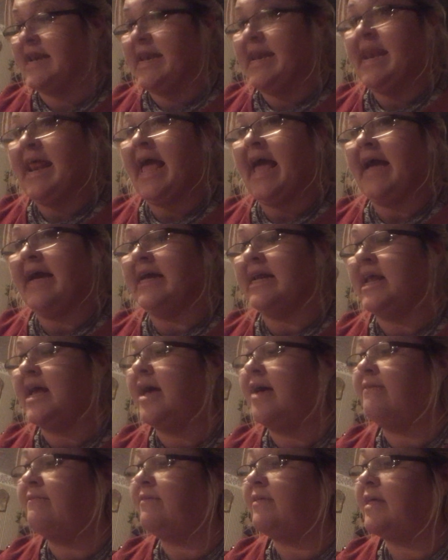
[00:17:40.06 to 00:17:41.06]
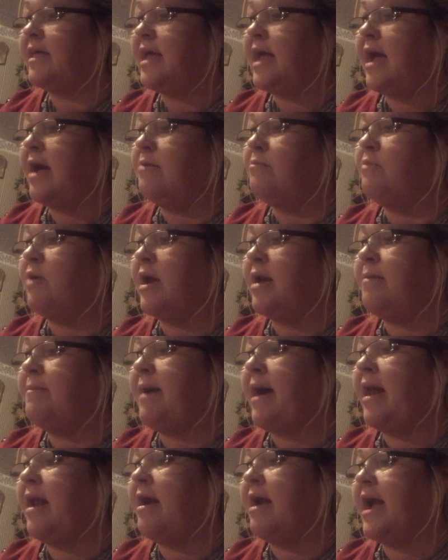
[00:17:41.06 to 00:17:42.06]
Negative. And what
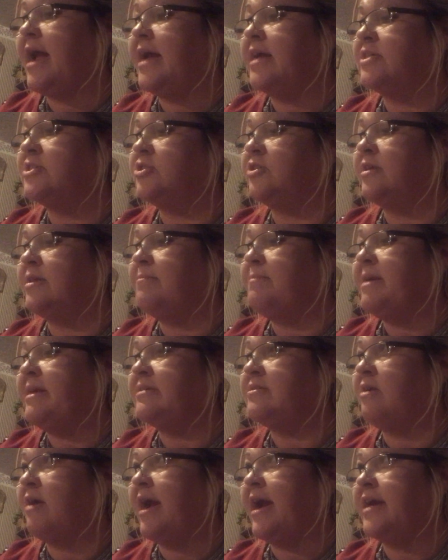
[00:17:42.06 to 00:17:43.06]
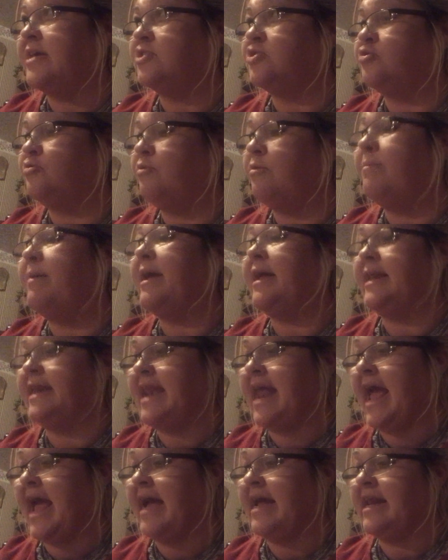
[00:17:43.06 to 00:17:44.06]
about our answer? It means our answer will be
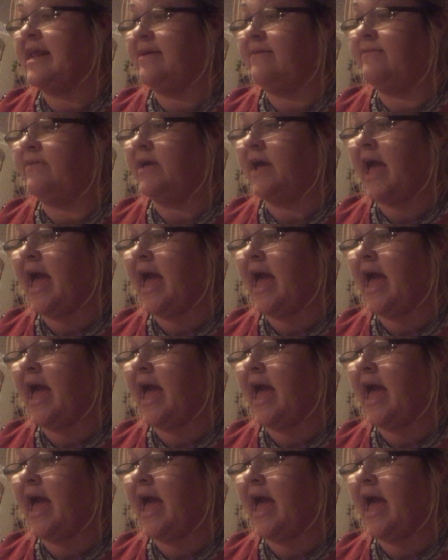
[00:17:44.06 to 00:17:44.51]
negative.